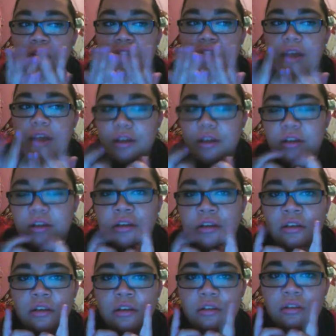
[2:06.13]
like
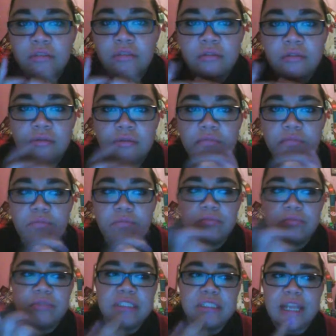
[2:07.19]

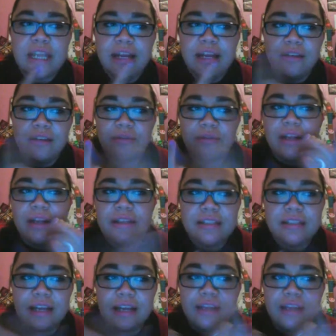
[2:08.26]
stain, red
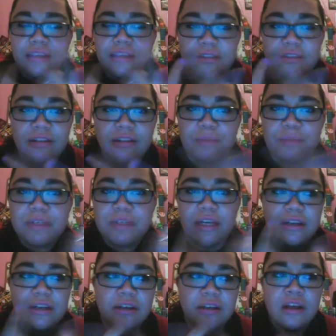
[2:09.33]
stain, lip
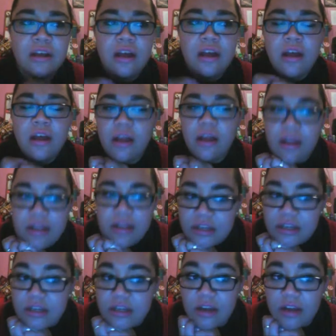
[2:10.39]
stain, and
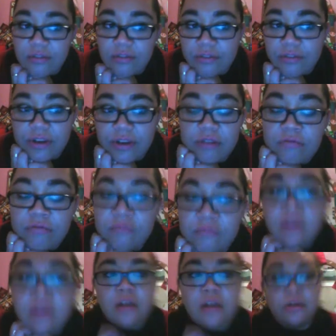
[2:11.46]
stuff, and
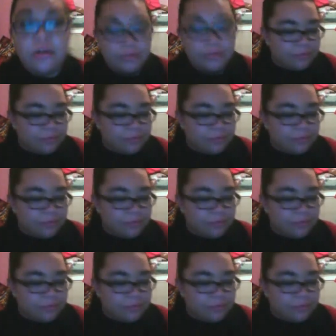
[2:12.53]
oh,